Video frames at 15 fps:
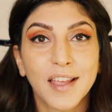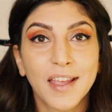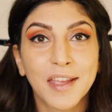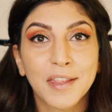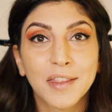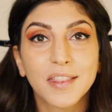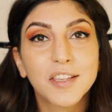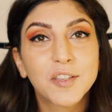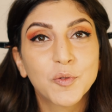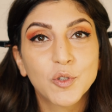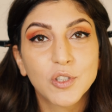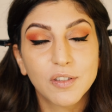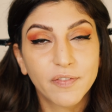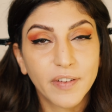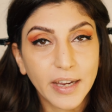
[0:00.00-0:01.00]
And this
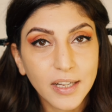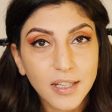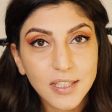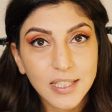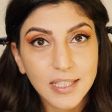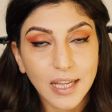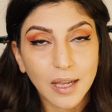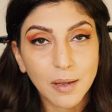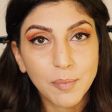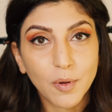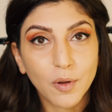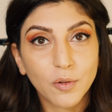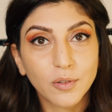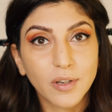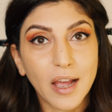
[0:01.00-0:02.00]
was the final step
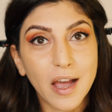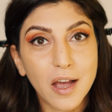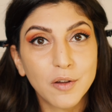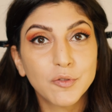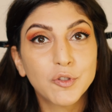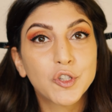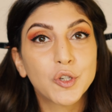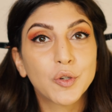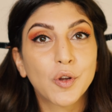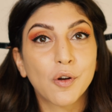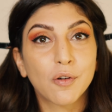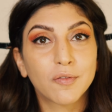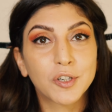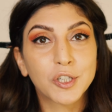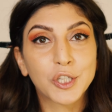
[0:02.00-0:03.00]
on how to
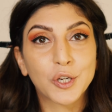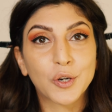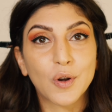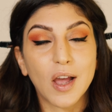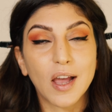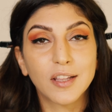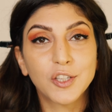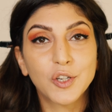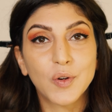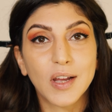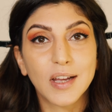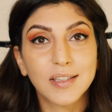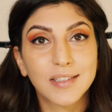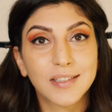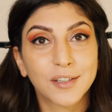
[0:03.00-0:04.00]
cover your under
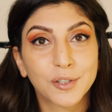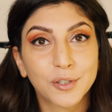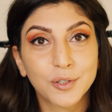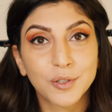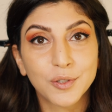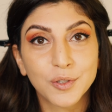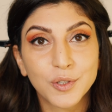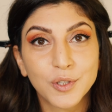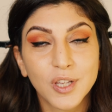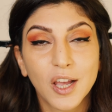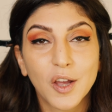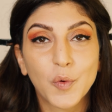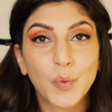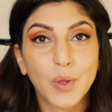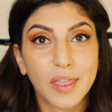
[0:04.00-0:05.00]
eye circles
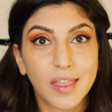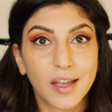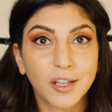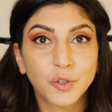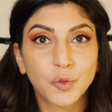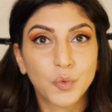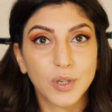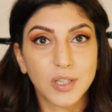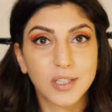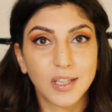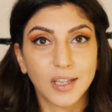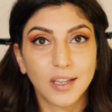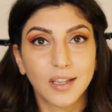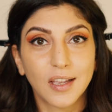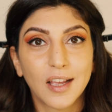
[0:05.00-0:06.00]
without
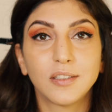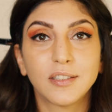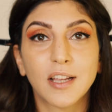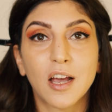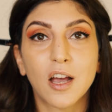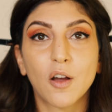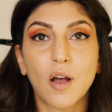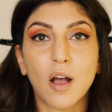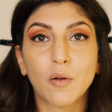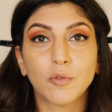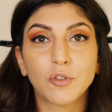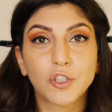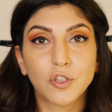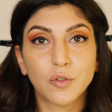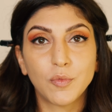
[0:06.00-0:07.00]
creasing. Now I
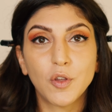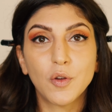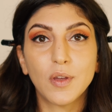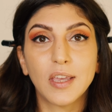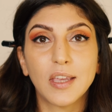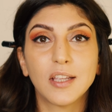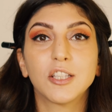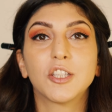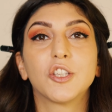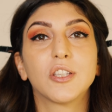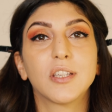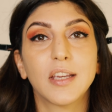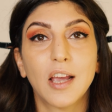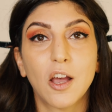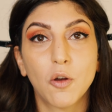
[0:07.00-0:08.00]
will zoom you in to
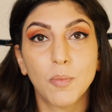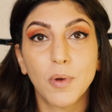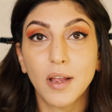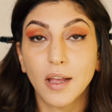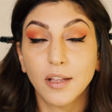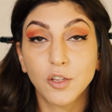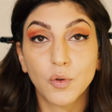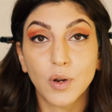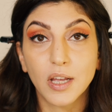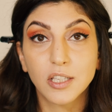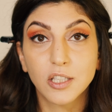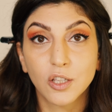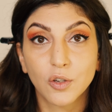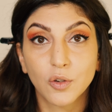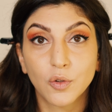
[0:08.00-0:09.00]
see how my under
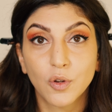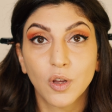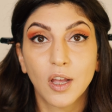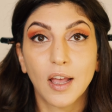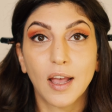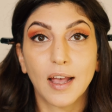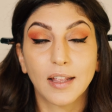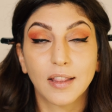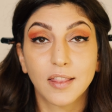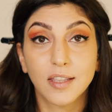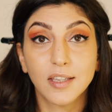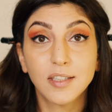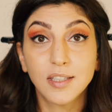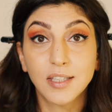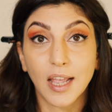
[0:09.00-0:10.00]
eyes look at
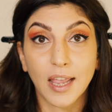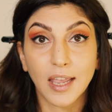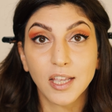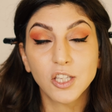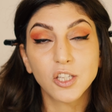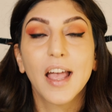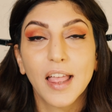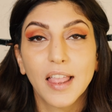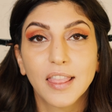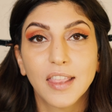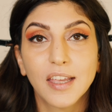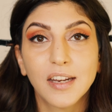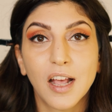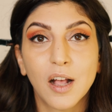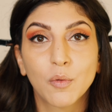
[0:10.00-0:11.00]
this stage and
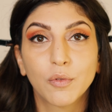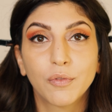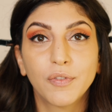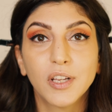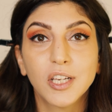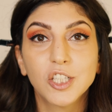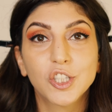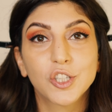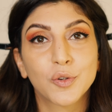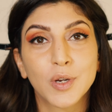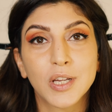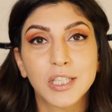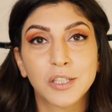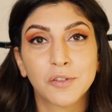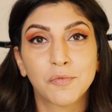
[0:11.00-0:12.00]
then I will finish the
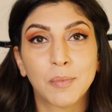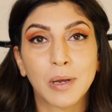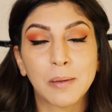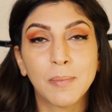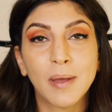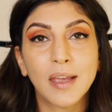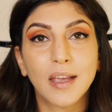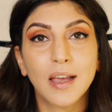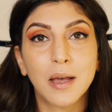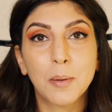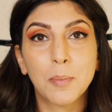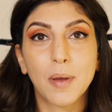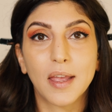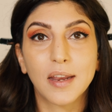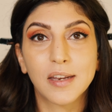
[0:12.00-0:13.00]
rest of my
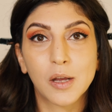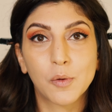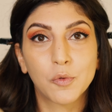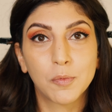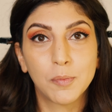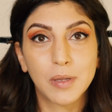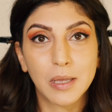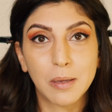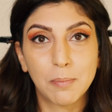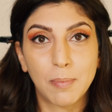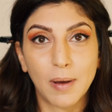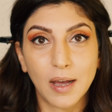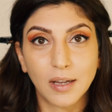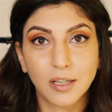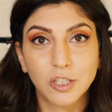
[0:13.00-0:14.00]
makeup and I will be
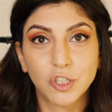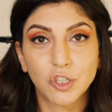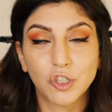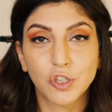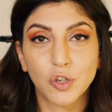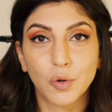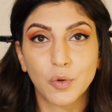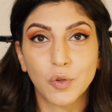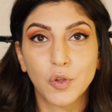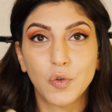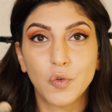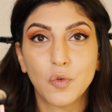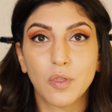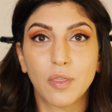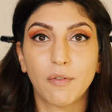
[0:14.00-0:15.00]
back to show
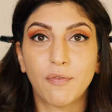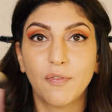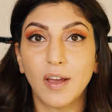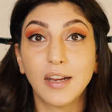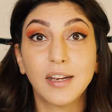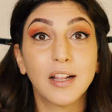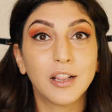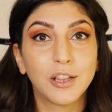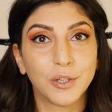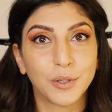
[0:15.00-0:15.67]
you the final